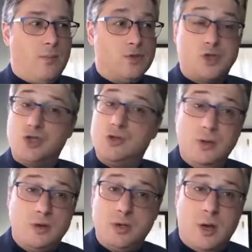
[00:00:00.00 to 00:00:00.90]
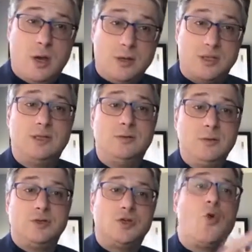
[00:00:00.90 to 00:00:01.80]

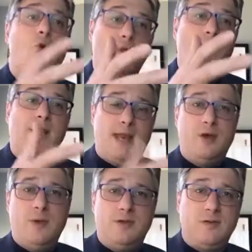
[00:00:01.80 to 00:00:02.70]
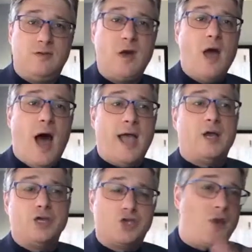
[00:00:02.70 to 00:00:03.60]
school-related reasons. I
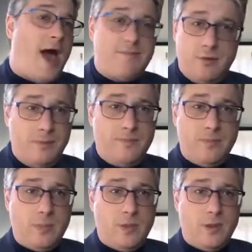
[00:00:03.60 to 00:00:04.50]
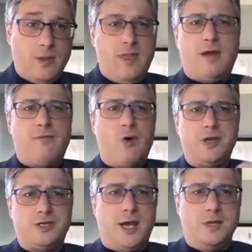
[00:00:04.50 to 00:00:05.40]
could travel. Think of foreign
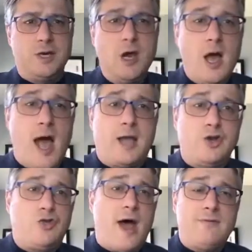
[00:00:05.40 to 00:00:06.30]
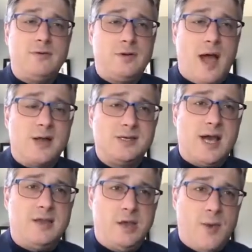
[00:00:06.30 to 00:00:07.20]
exchange. I could travel
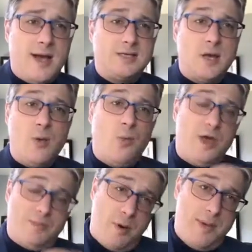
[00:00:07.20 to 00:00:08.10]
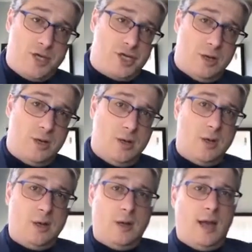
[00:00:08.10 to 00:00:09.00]
outside the U.S. with permission
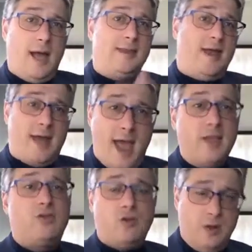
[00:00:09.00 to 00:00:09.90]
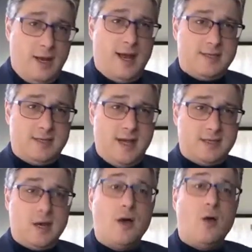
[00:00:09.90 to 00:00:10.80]
and then enter the United
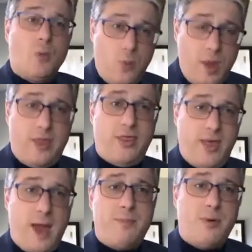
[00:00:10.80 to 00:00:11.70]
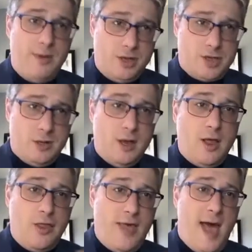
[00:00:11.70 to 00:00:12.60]
States with that permission.
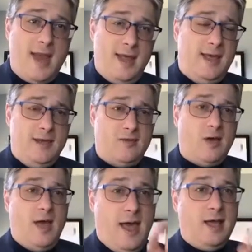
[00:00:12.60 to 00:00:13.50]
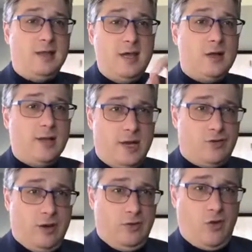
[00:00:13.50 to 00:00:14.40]
That is a legal
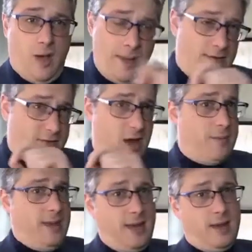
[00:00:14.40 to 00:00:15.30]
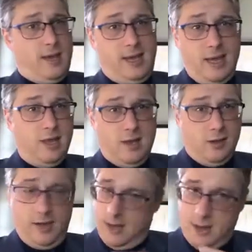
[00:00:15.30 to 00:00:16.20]
entry. So I may have come in
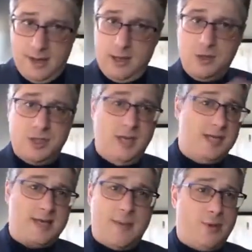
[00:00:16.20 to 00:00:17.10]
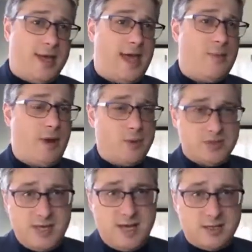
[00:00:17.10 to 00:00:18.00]
illegally, and using the example, I came when I was
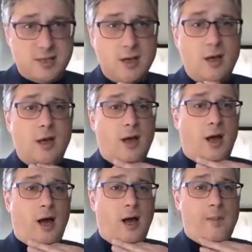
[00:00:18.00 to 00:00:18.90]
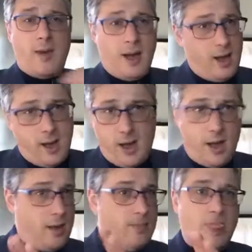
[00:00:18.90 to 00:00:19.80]
six,
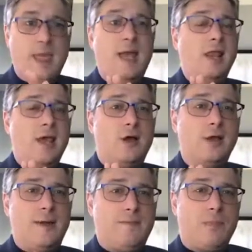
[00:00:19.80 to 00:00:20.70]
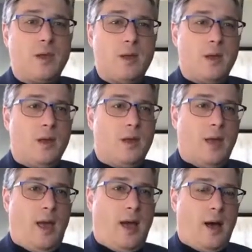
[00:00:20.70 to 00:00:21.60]
illegally.
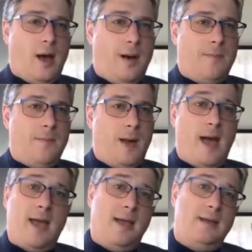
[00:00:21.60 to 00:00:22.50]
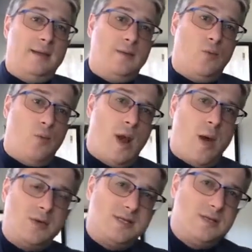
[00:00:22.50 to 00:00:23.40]
When I
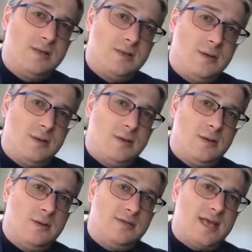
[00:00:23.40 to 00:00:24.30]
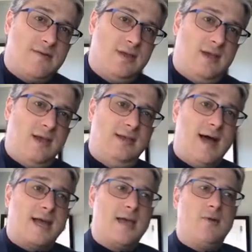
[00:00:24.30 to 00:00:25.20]
was 17,
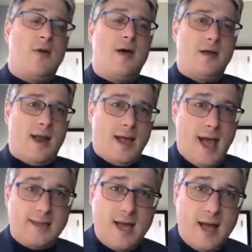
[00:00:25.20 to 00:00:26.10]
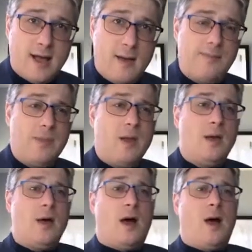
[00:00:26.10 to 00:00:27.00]
DACA came around and I got DACA.
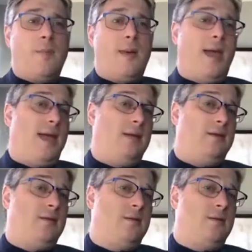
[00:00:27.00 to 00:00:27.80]
And